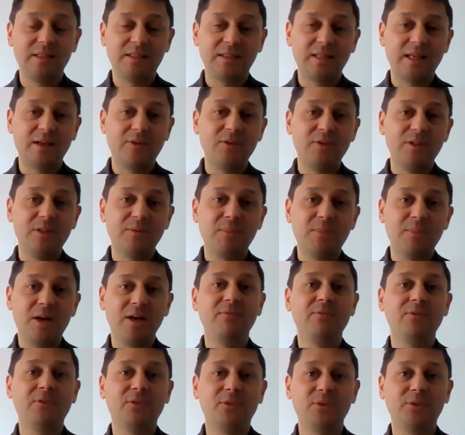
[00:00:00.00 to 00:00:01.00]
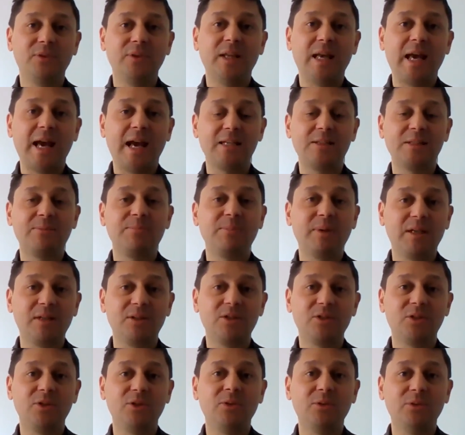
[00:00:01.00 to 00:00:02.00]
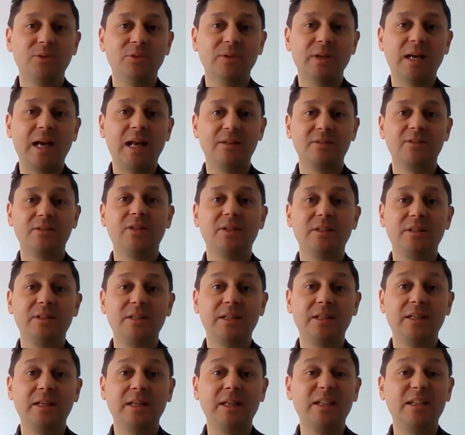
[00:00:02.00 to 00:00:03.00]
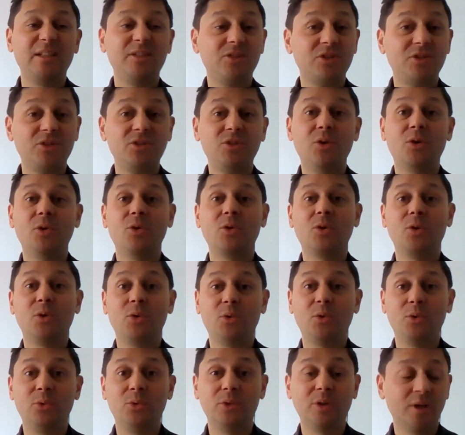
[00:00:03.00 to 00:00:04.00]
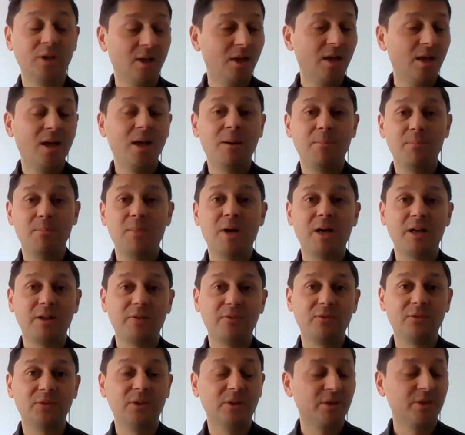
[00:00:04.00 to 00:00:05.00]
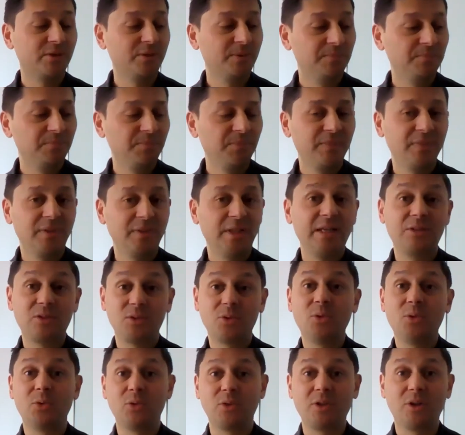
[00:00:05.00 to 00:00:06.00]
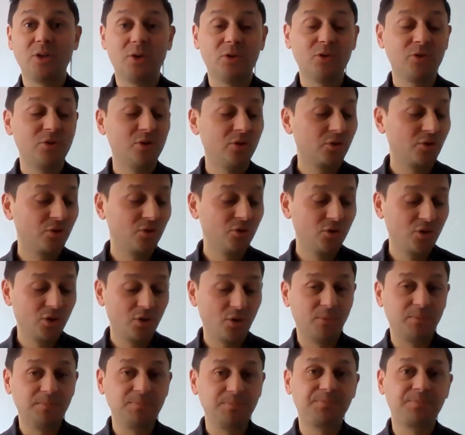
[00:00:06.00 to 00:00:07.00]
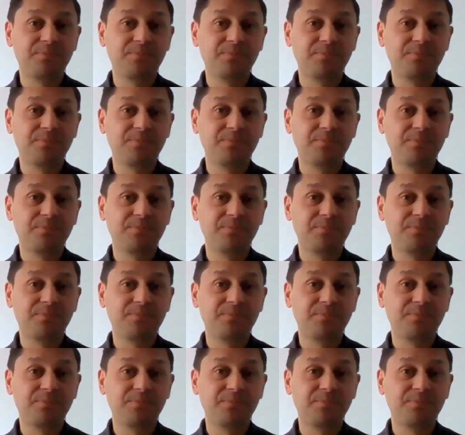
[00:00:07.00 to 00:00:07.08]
there is a mindful aspect to Alexander's technique. It's just not called mindfulness. It's called conscious control.